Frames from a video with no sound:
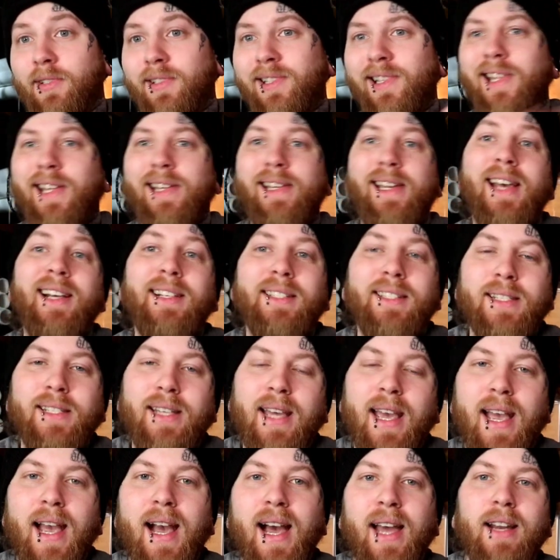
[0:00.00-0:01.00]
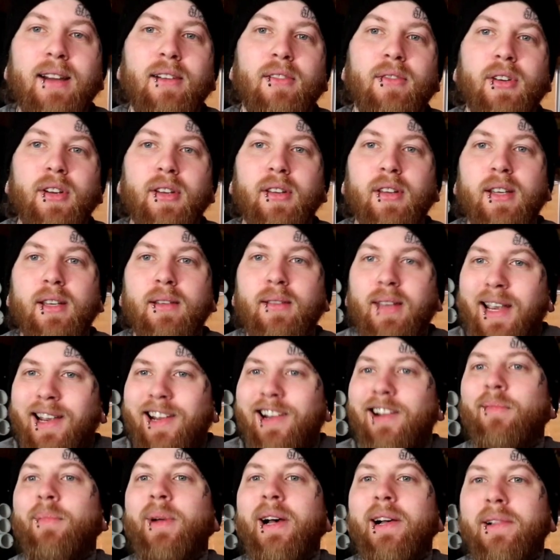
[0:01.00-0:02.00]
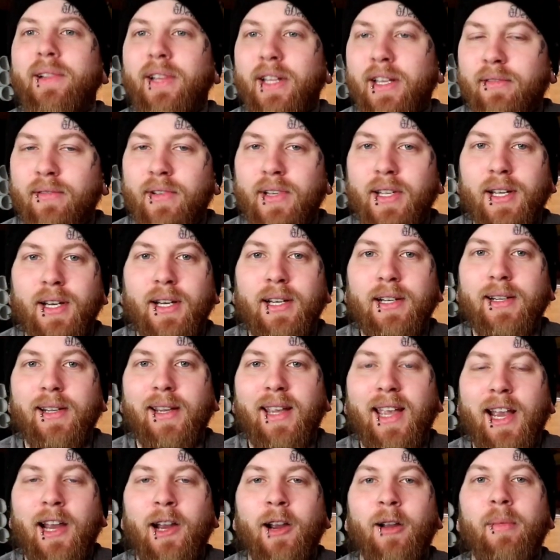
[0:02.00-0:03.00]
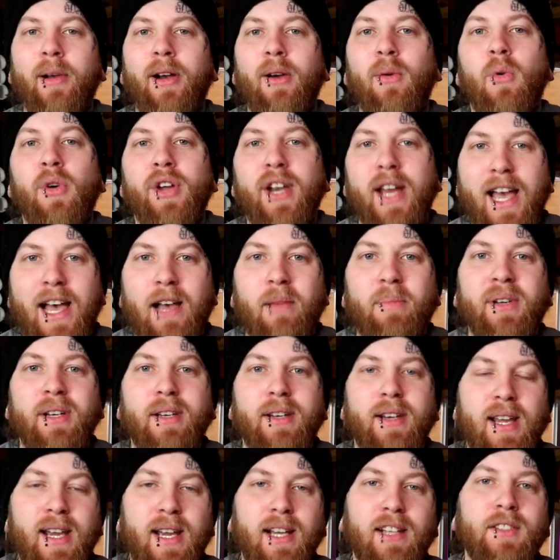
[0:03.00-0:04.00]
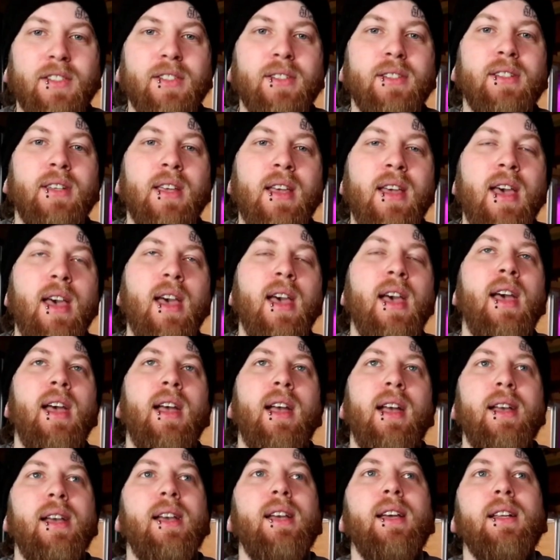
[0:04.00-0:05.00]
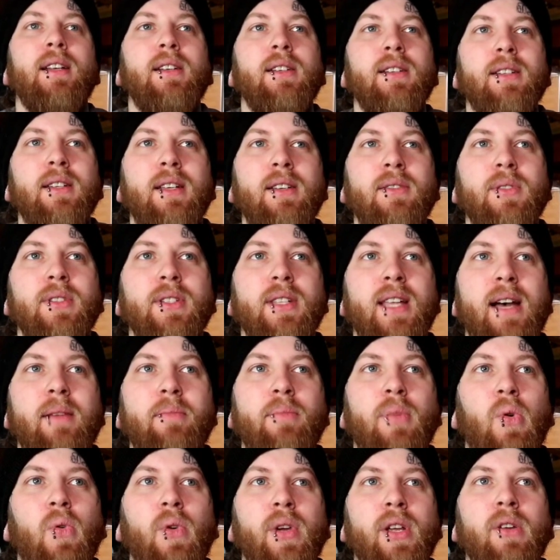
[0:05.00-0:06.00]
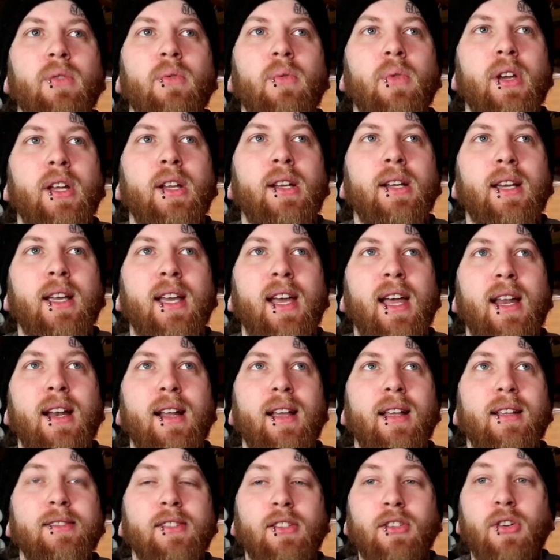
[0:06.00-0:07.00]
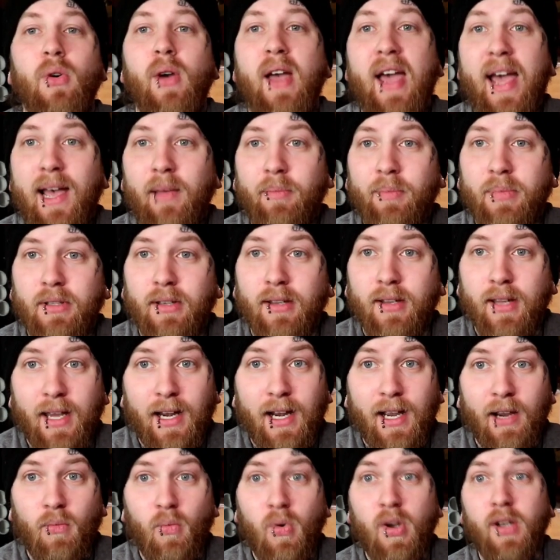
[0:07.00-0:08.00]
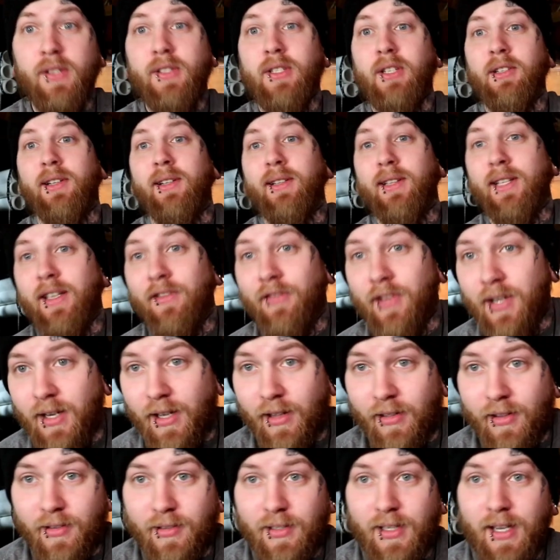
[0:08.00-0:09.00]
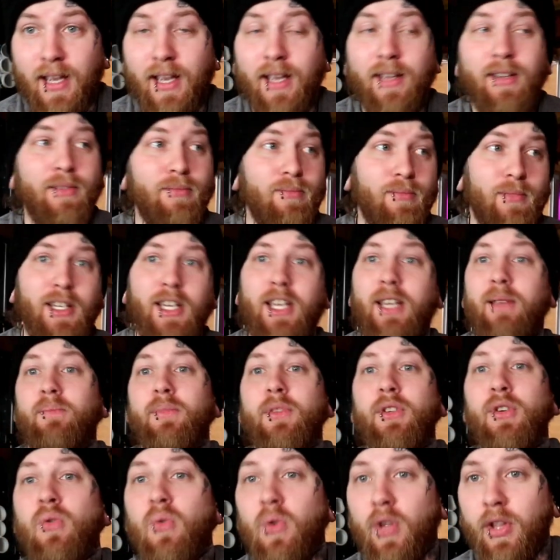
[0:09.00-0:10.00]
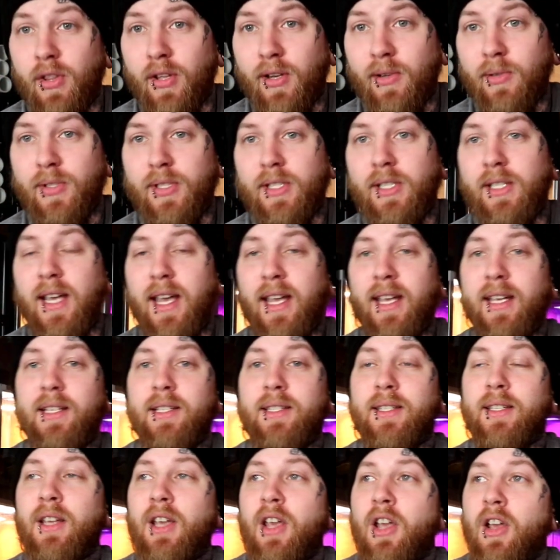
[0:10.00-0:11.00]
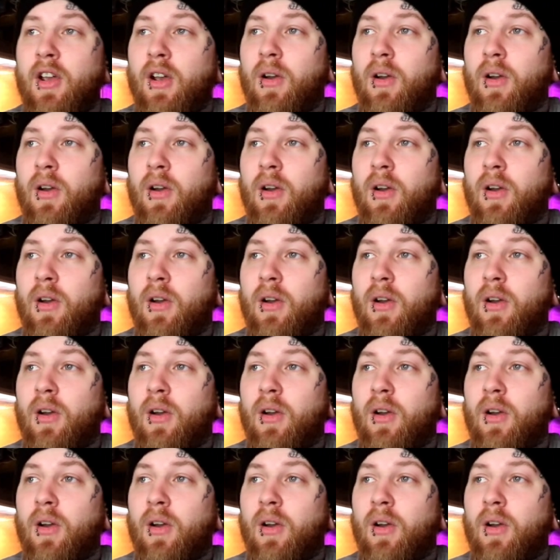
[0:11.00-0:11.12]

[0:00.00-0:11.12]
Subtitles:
the next day, I didn't really care about living. I didn't care about what happened next. And it was that point when it kind of so happened that I was going to live another day and keep doing those days